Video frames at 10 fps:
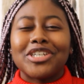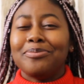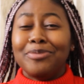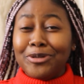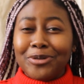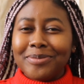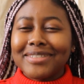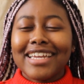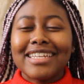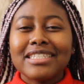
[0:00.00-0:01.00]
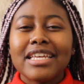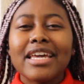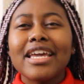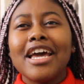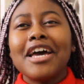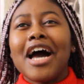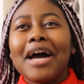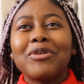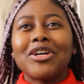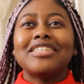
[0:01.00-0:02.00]
blooms, I can say. I'm
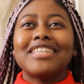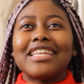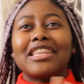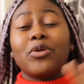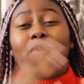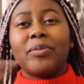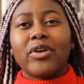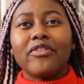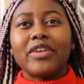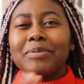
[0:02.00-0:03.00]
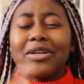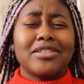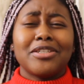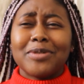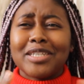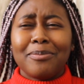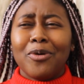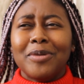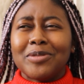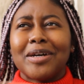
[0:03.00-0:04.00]
not going to say that they were perfect because there were some
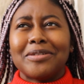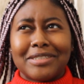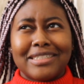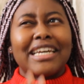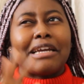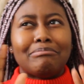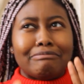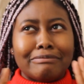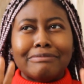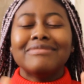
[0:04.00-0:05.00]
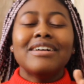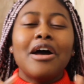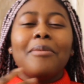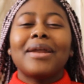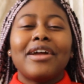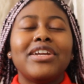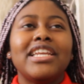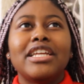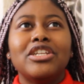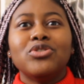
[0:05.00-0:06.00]
moments where I was just like, but I
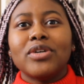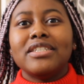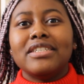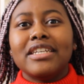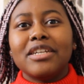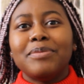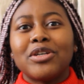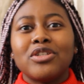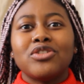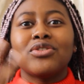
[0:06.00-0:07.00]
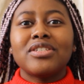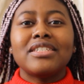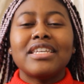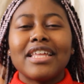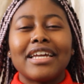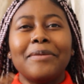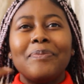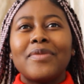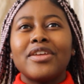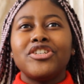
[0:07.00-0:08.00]
really enjoyed seeing it because you could see that
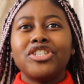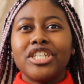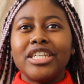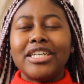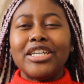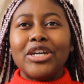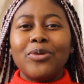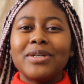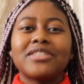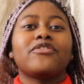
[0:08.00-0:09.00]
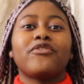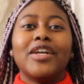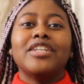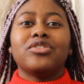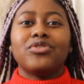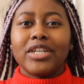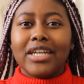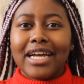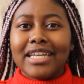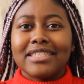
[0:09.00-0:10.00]
she was afraid to
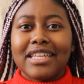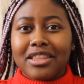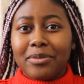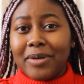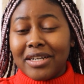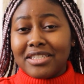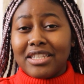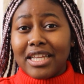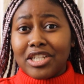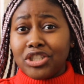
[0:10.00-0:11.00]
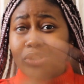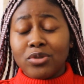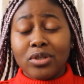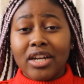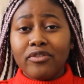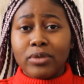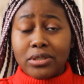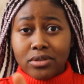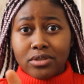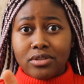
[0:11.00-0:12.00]
realize that the person that she used to love,
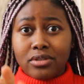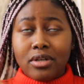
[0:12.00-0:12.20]
which